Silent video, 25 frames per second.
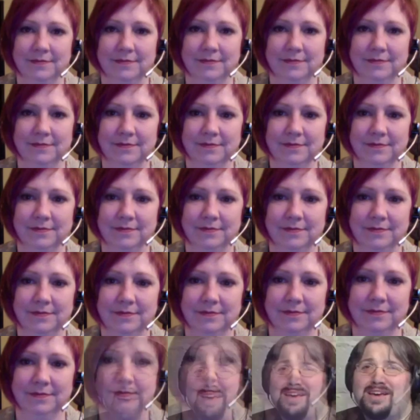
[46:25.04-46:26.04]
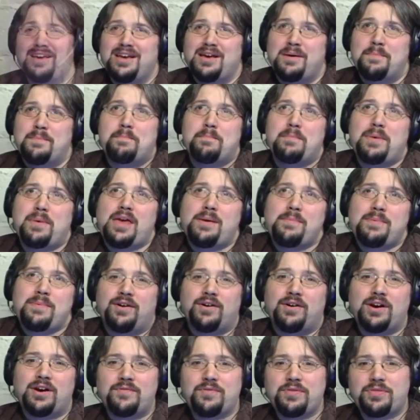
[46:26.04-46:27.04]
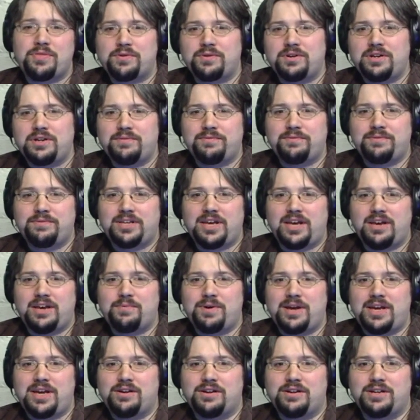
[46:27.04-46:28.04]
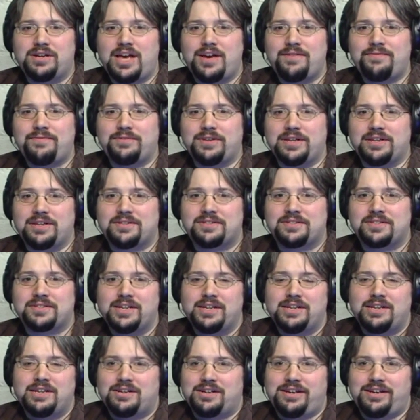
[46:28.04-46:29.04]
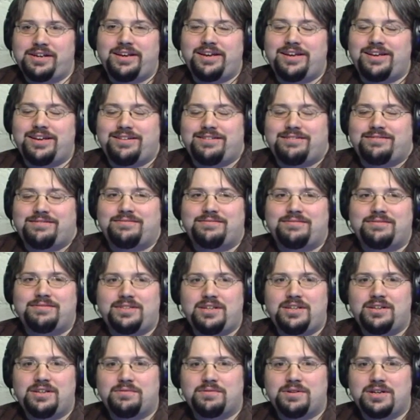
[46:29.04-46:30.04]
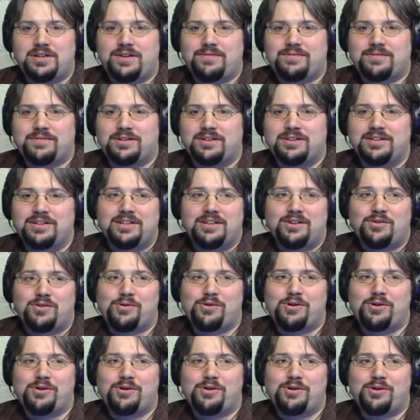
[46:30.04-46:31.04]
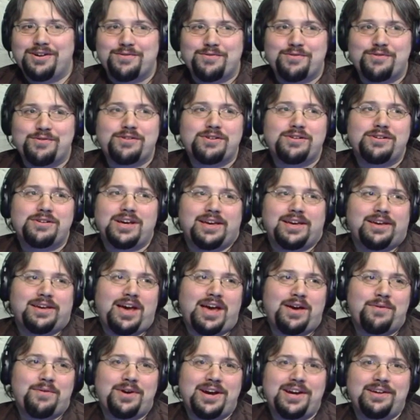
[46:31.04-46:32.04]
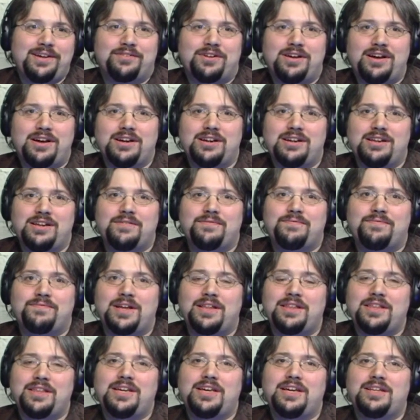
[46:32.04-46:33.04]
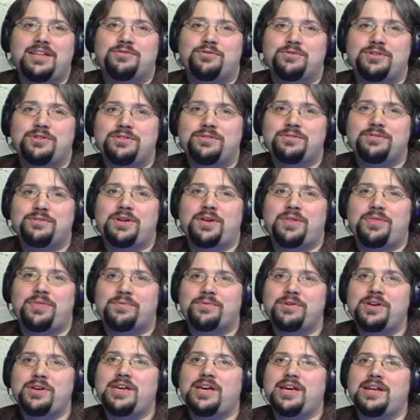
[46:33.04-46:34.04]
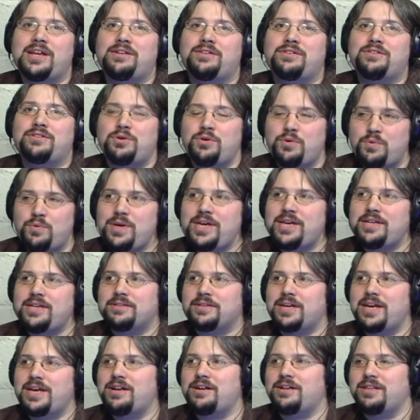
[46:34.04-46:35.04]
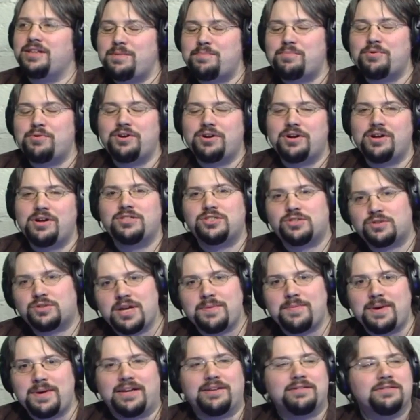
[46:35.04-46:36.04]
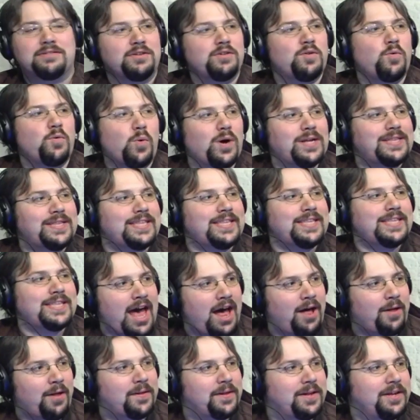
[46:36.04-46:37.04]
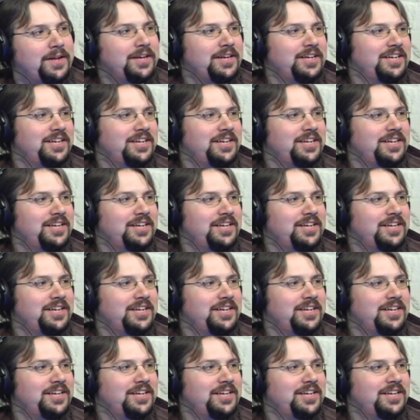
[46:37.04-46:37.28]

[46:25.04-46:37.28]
months on DVD. Maybe I'll have a 30-day wait on Netflix, and whatever. Or I wait long enough, finally get Toy Story 3, and 2 weeks later they put it on streaming. What the hell?